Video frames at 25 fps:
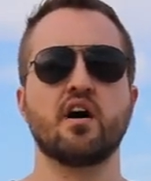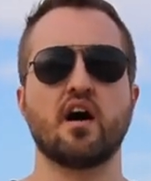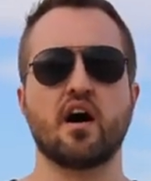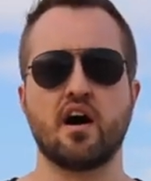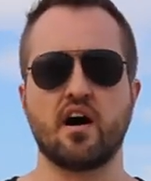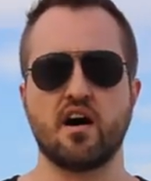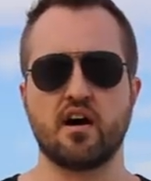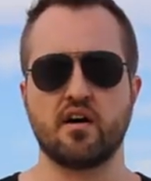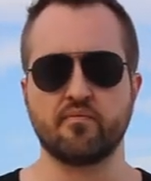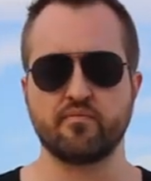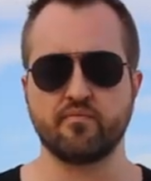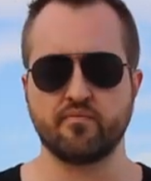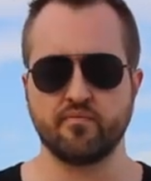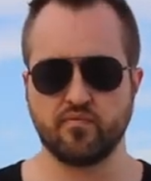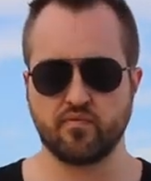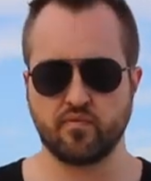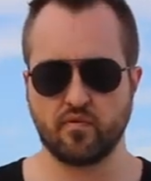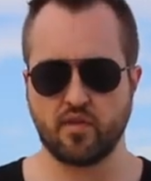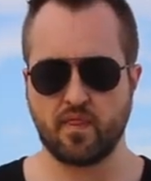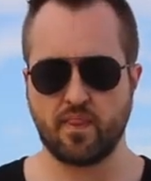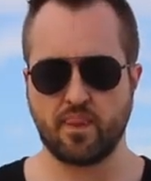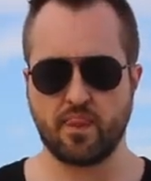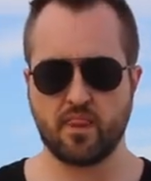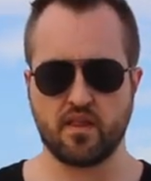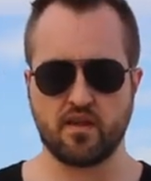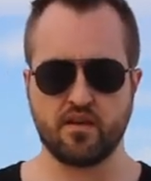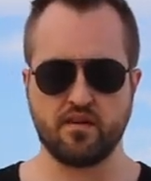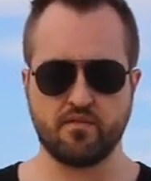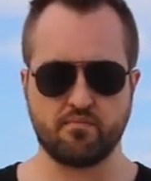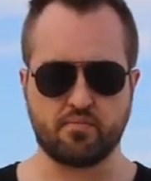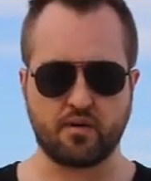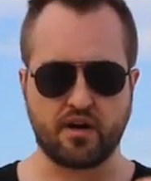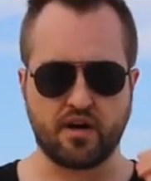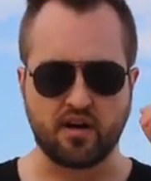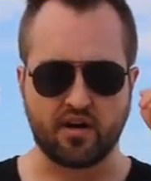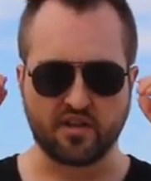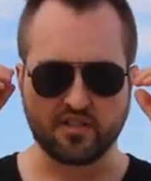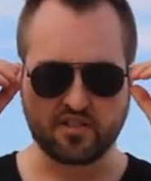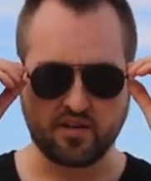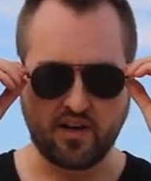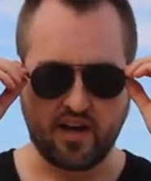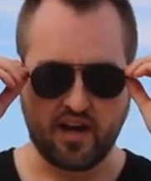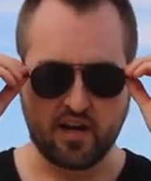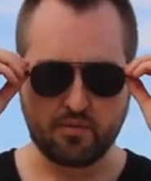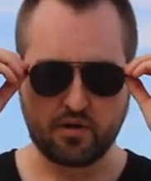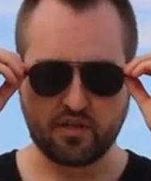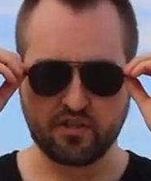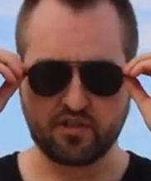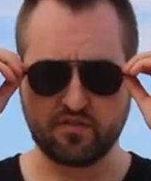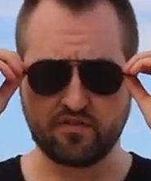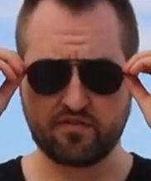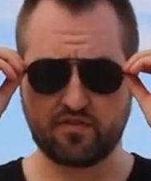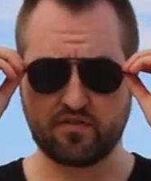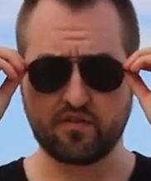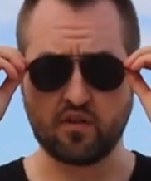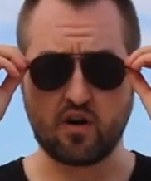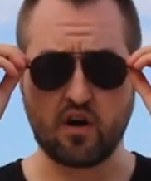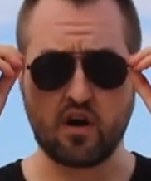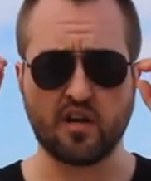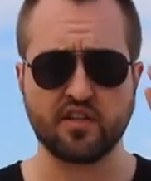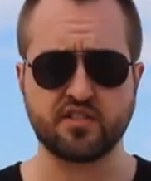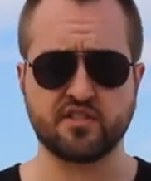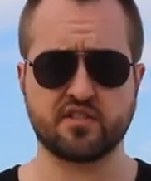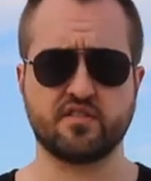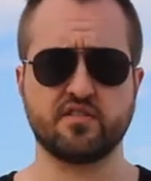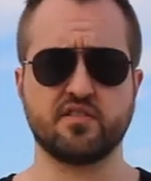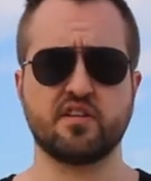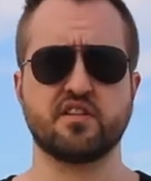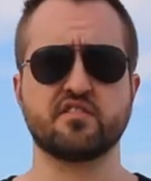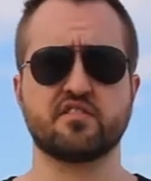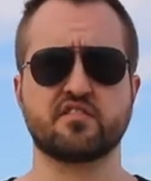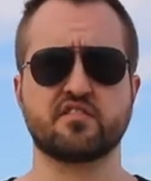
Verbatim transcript: um, but it also had a bunch of flaws and